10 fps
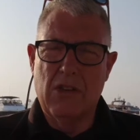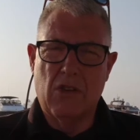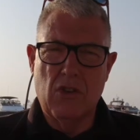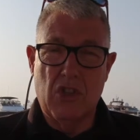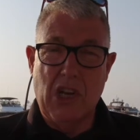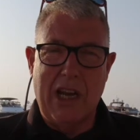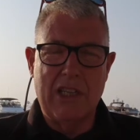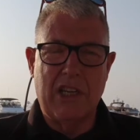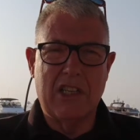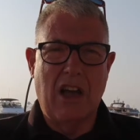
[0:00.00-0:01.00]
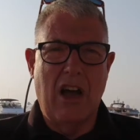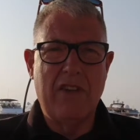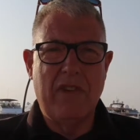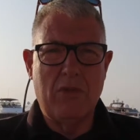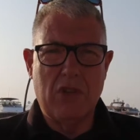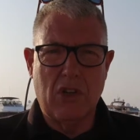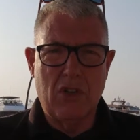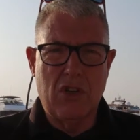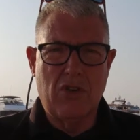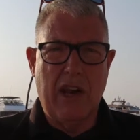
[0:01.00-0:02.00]
Good challenging dive. It was a
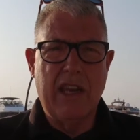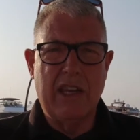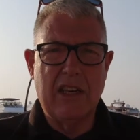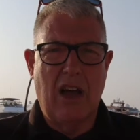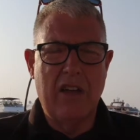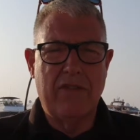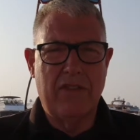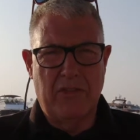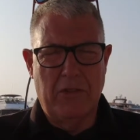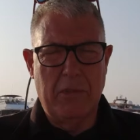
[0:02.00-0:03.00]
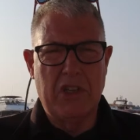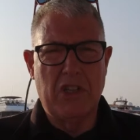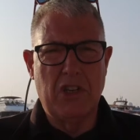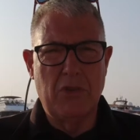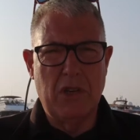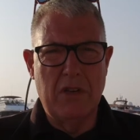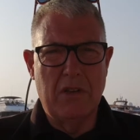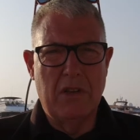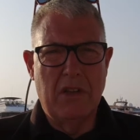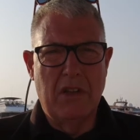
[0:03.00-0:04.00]
good training dive for my student
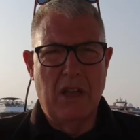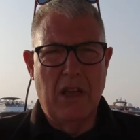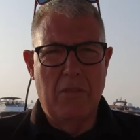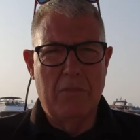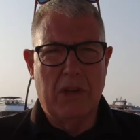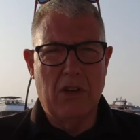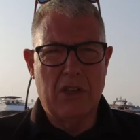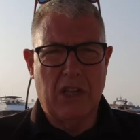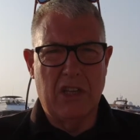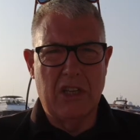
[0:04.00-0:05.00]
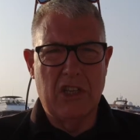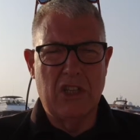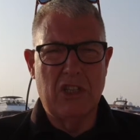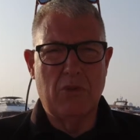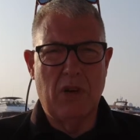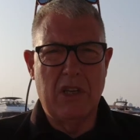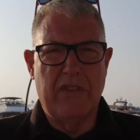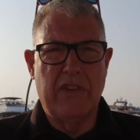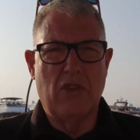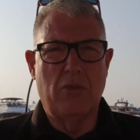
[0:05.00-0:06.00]
because the conditions were
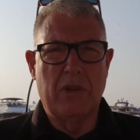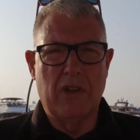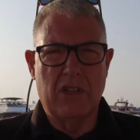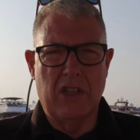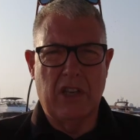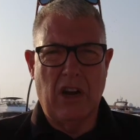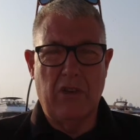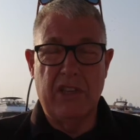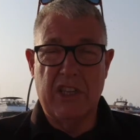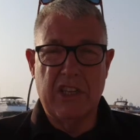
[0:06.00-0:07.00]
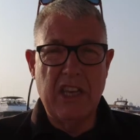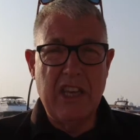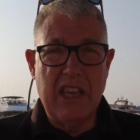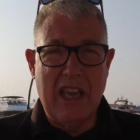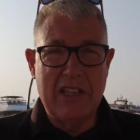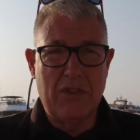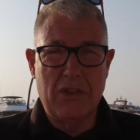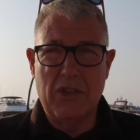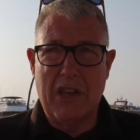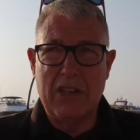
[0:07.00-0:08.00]
difficult because of the current. The sea, as
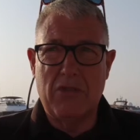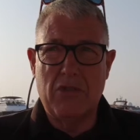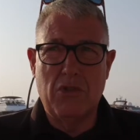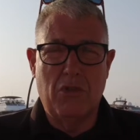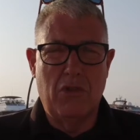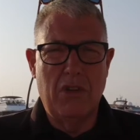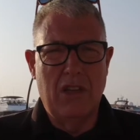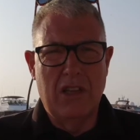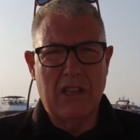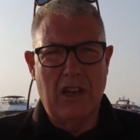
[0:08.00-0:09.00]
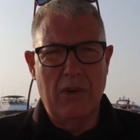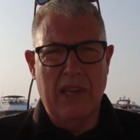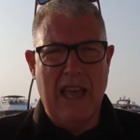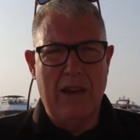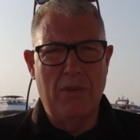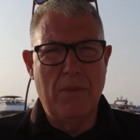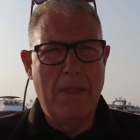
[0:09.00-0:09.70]
you saw going out,